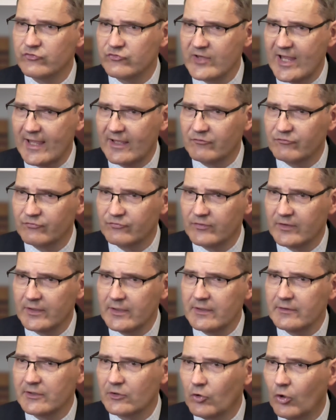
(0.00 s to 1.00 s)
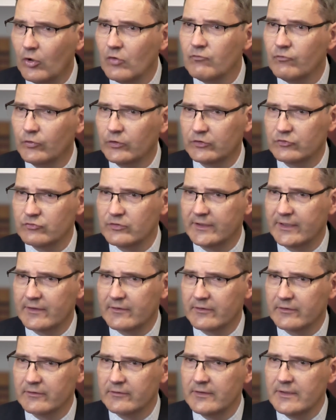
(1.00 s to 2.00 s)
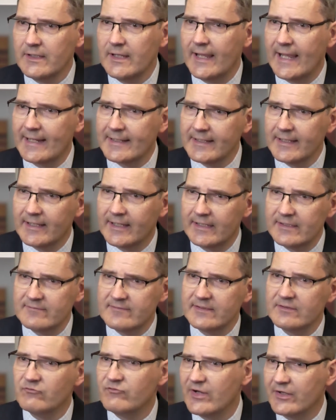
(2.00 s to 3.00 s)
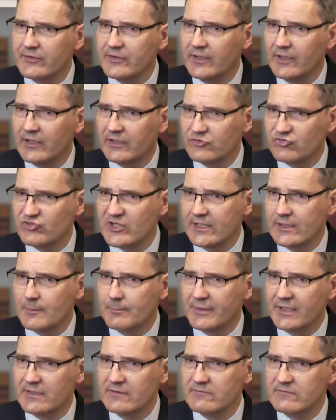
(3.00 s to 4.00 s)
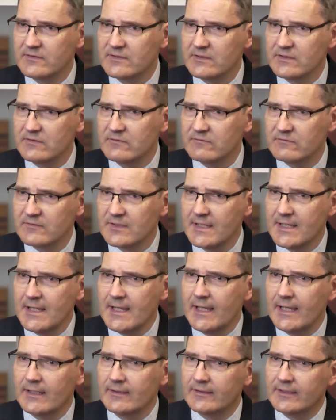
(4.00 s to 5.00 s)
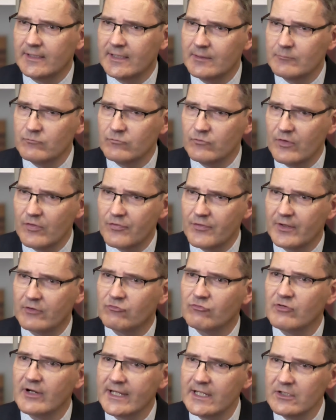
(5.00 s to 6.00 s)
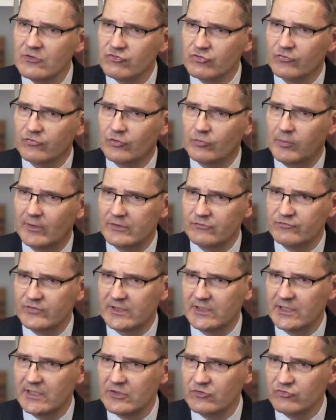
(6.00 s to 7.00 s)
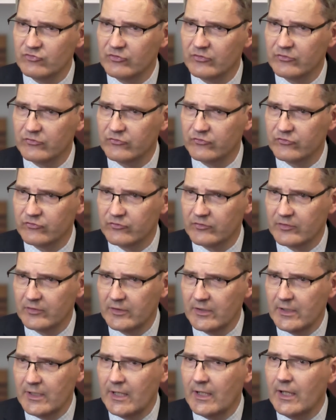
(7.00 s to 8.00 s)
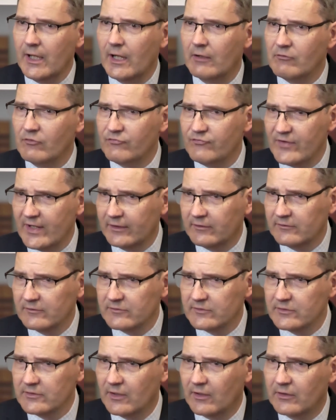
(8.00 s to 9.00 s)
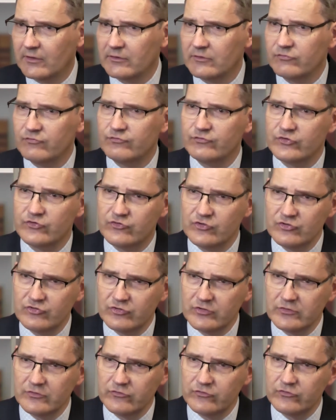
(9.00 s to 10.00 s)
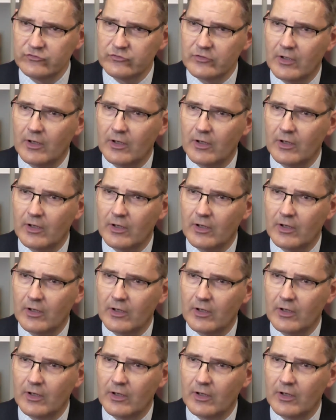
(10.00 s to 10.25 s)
staff that all work together, analyzing very large databases and come with a range of qualifications. Our faculty are physicians,